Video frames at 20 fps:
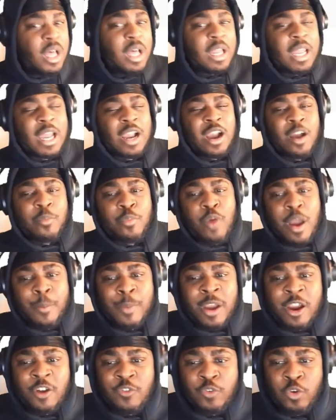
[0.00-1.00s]
Like, her
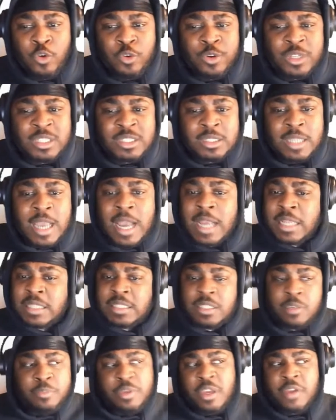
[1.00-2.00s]
primary role is not
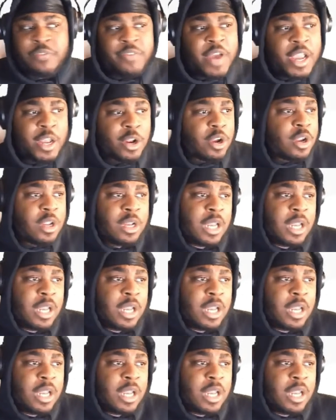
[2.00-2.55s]
to be a fighter.